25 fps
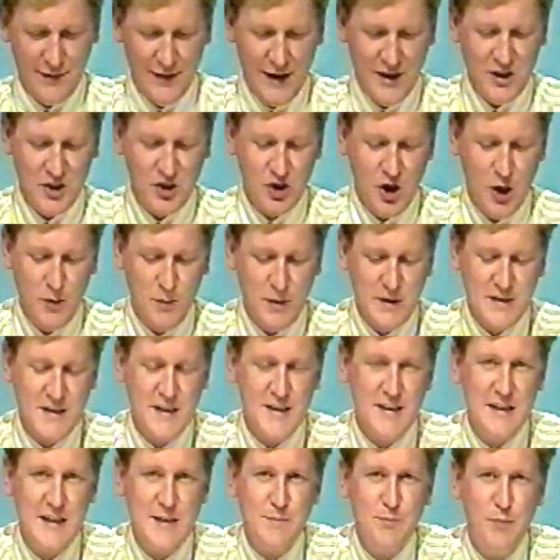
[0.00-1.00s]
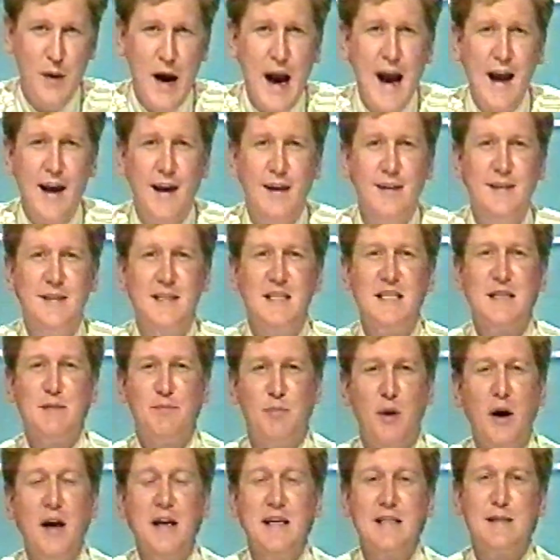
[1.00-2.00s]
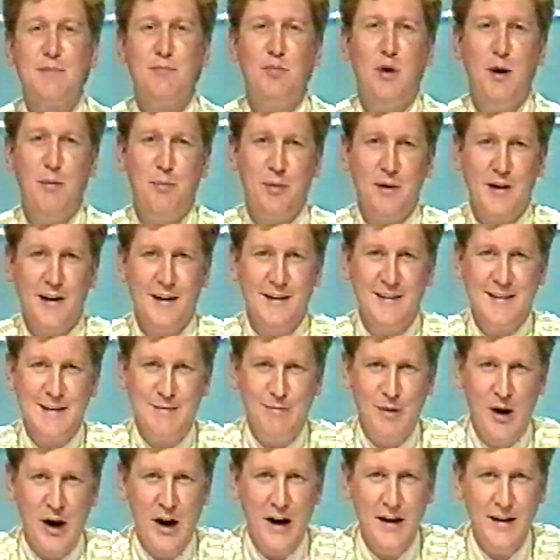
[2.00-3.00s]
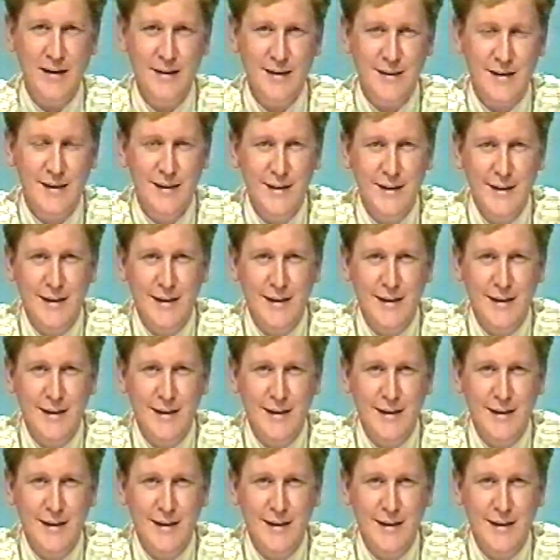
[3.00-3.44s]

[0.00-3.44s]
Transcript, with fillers: that show business is back despite popular demand.